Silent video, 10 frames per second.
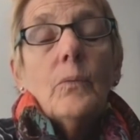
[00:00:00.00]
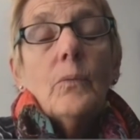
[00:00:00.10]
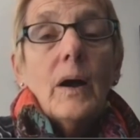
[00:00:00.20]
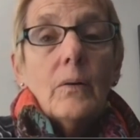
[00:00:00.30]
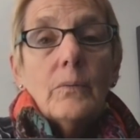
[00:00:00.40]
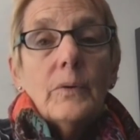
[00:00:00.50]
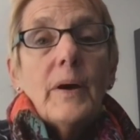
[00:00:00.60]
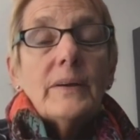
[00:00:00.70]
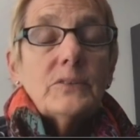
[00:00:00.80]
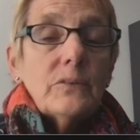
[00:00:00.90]
Well, we
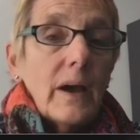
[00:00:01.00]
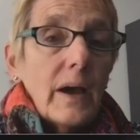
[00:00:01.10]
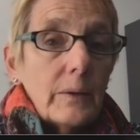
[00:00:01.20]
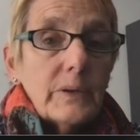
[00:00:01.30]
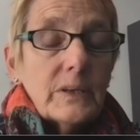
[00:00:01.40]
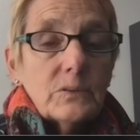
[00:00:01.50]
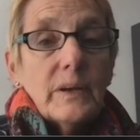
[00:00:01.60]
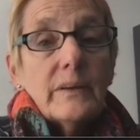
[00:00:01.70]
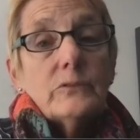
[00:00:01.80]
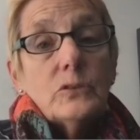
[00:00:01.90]
might do that because
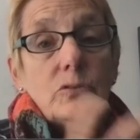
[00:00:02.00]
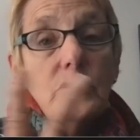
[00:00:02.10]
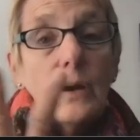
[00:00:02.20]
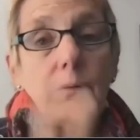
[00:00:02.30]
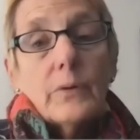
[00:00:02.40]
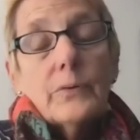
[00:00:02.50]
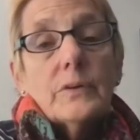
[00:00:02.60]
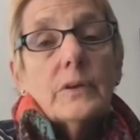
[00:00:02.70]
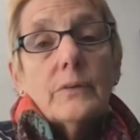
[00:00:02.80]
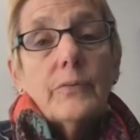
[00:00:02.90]
we have two
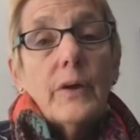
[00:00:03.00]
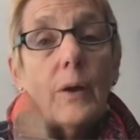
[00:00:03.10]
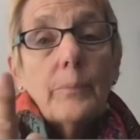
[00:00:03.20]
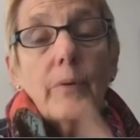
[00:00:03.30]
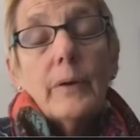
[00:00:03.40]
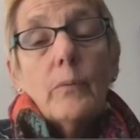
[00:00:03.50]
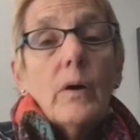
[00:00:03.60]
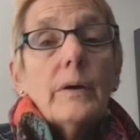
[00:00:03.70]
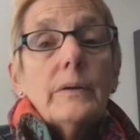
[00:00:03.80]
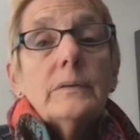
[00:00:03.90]
gyros, and if we operate
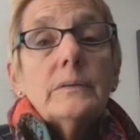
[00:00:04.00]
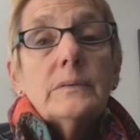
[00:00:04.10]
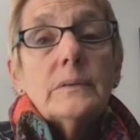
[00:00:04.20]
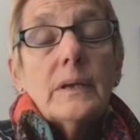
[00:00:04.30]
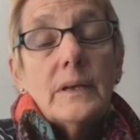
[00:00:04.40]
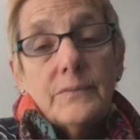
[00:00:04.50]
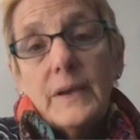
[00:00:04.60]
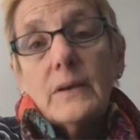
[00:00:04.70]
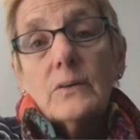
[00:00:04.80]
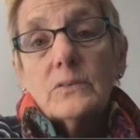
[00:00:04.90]
one and it
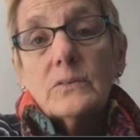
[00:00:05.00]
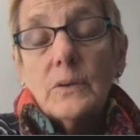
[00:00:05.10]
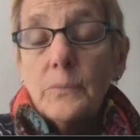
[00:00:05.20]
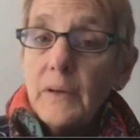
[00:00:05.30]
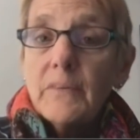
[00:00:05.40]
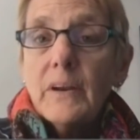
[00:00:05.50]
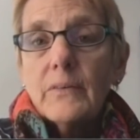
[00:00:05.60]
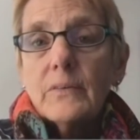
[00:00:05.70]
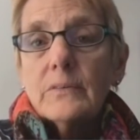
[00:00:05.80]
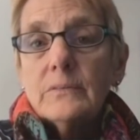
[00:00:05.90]
fails, then we have
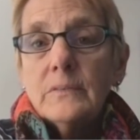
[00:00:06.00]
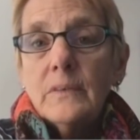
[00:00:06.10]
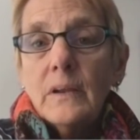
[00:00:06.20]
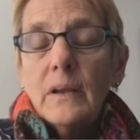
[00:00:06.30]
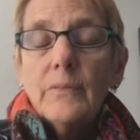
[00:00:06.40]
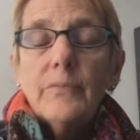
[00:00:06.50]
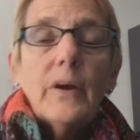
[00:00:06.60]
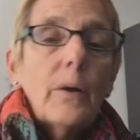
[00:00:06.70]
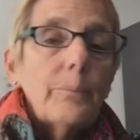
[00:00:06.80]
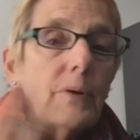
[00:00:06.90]
another. If we
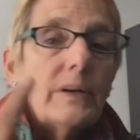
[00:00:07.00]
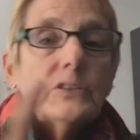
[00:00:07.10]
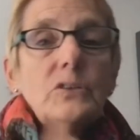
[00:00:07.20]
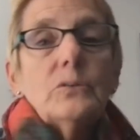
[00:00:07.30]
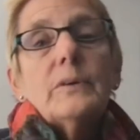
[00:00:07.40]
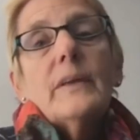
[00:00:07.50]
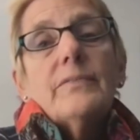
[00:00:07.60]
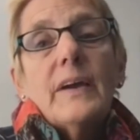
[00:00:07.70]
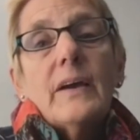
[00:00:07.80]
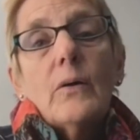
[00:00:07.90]
operate two and they
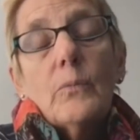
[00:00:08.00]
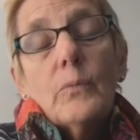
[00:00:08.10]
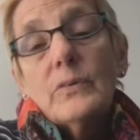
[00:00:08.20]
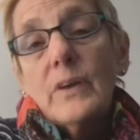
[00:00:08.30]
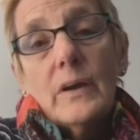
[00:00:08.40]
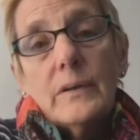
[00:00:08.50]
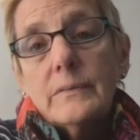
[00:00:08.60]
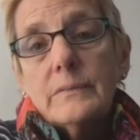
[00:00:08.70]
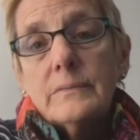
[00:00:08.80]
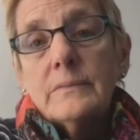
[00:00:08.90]
fail, we're
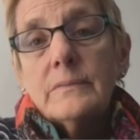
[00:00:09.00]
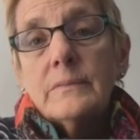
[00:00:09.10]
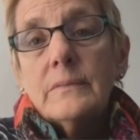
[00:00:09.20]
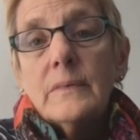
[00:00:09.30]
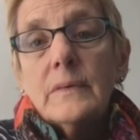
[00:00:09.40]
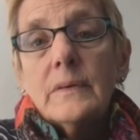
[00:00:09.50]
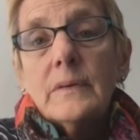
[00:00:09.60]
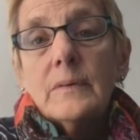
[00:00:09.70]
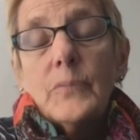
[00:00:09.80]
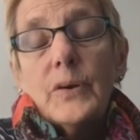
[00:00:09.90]
done,
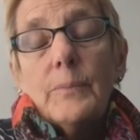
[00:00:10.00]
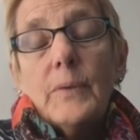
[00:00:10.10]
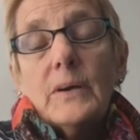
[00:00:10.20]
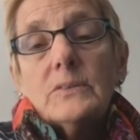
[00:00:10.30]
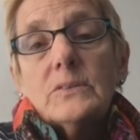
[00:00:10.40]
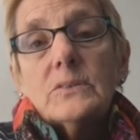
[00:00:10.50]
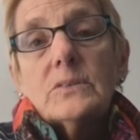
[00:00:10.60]
pretty much.